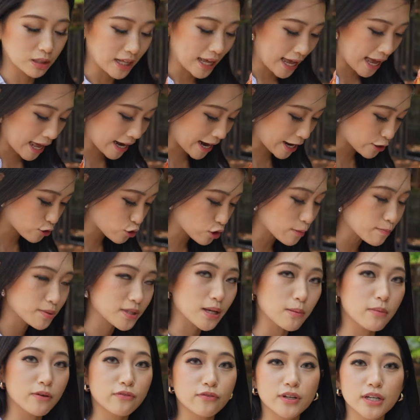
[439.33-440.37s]
And I dropped
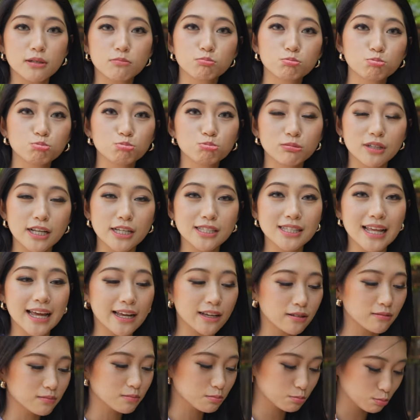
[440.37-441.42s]
some of it. There's like
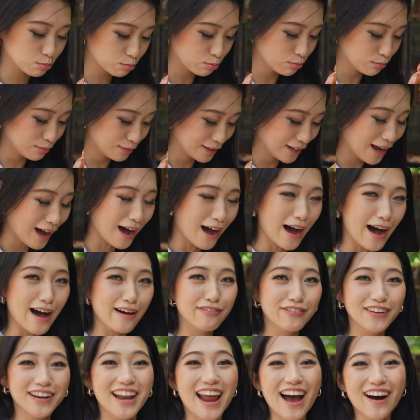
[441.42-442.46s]

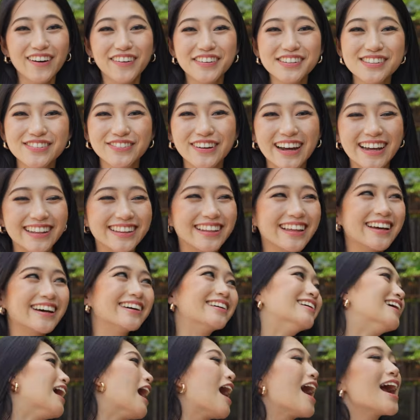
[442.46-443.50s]
half an hour's wait there.
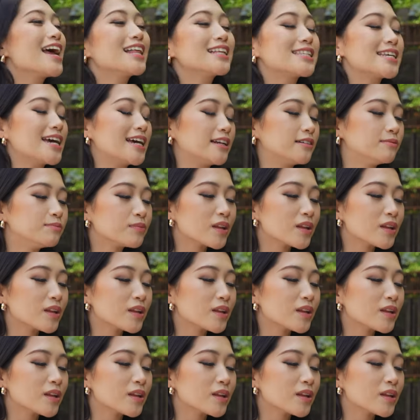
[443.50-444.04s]
All right, let's eat.